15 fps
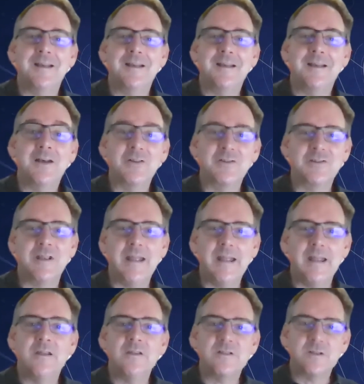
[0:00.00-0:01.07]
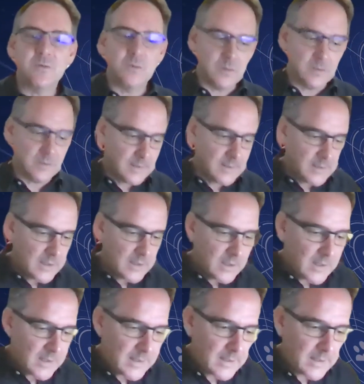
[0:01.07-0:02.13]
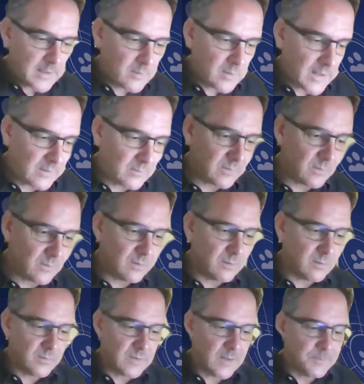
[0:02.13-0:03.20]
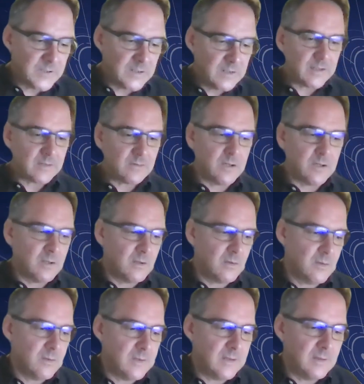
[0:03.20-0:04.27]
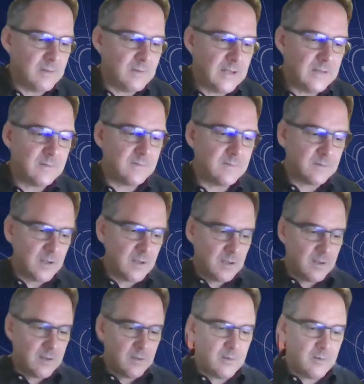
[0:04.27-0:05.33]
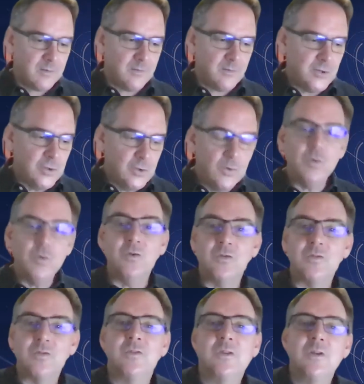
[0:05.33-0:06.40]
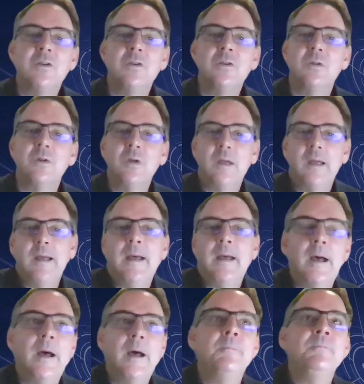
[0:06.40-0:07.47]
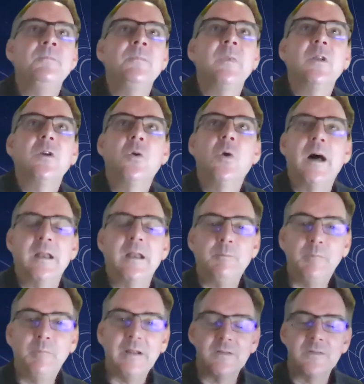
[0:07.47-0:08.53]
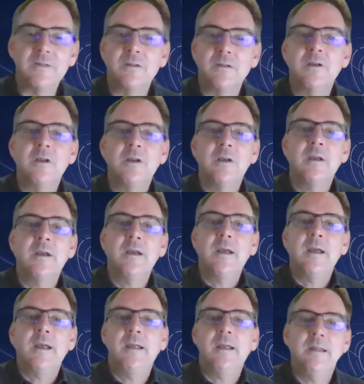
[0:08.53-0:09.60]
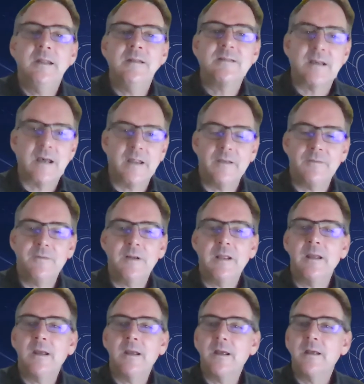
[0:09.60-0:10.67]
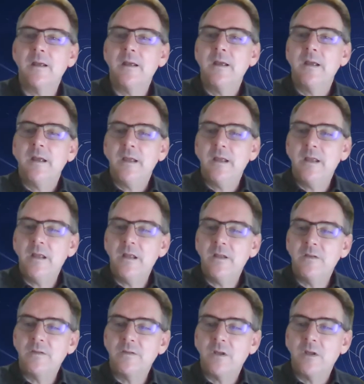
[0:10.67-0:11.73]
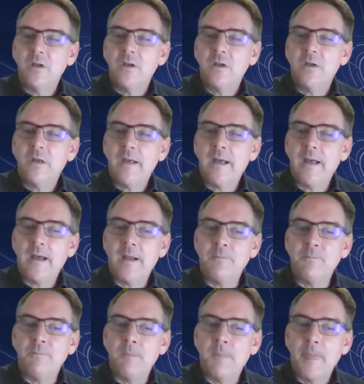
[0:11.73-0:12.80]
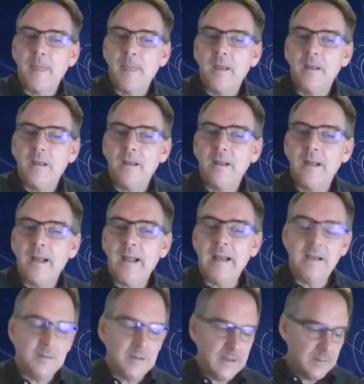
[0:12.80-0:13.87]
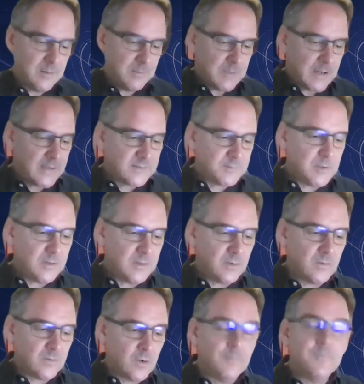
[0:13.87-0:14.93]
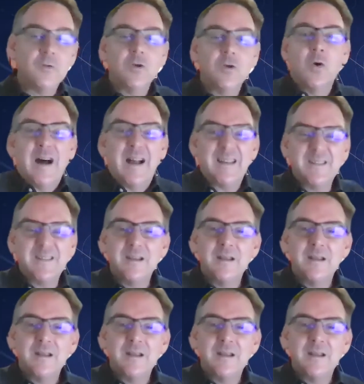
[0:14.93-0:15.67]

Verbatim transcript: culture ed, and so on. And something that gets used quite a bit in South Africa is, and in my experience, often quite